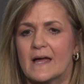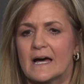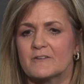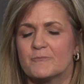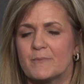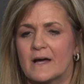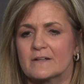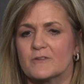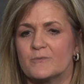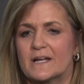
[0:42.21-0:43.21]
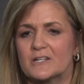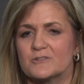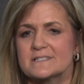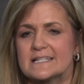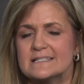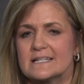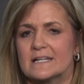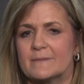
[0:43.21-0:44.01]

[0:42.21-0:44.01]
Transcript: out of out of the regular season.